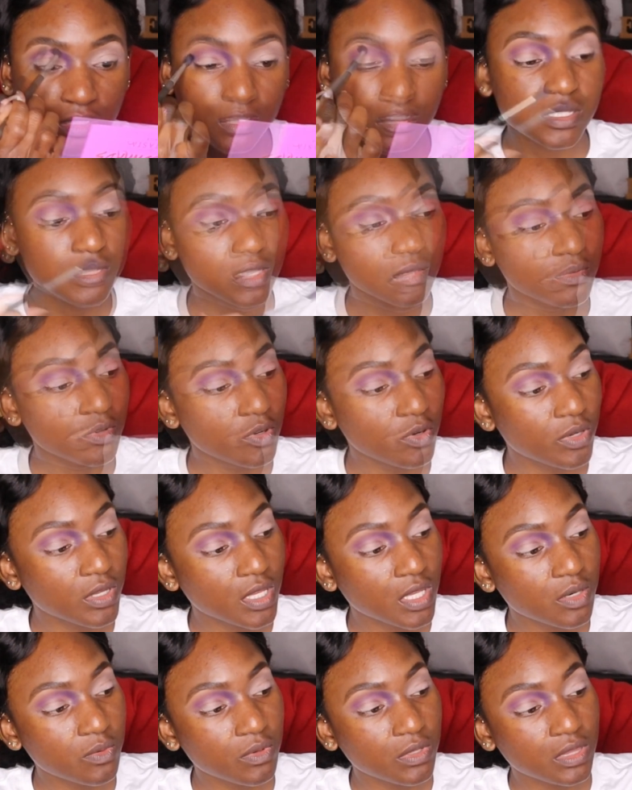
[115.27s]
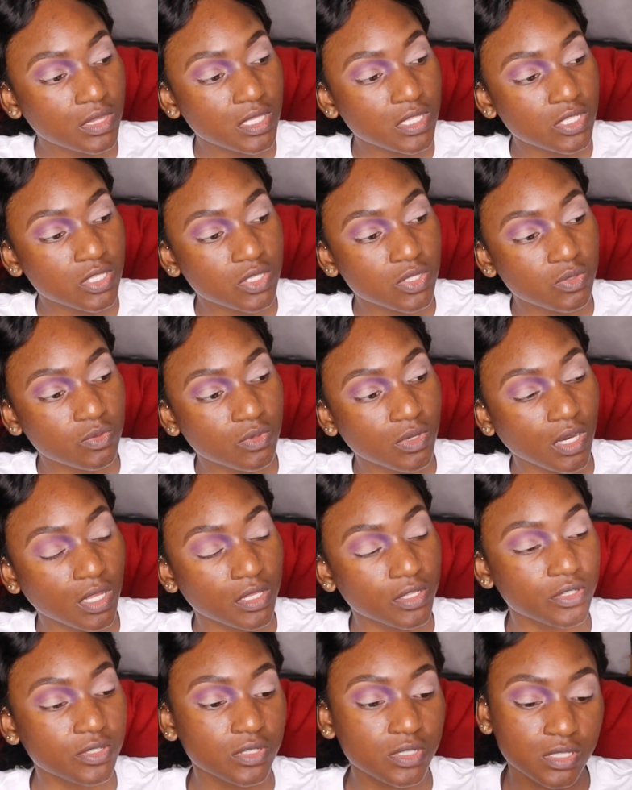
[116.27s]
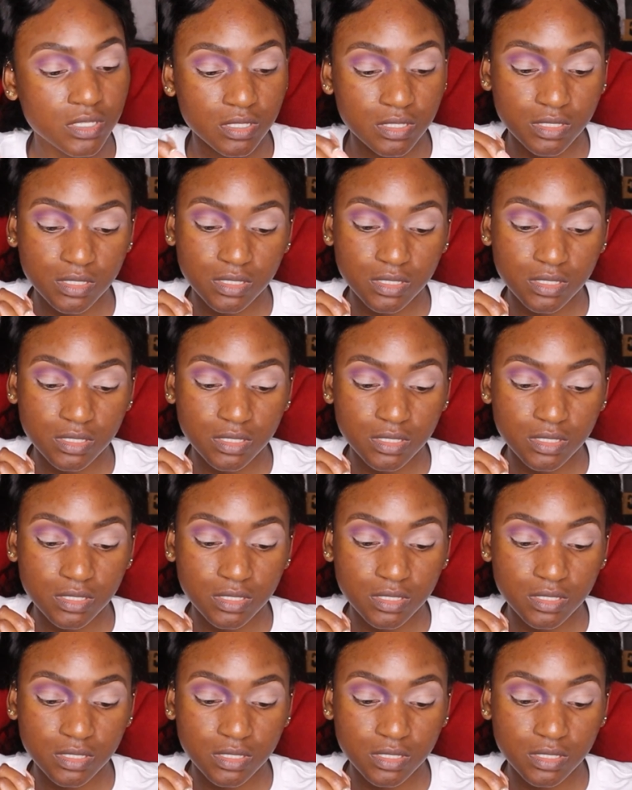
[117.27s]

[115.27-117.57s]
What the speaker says: So I'm going in with these two colors.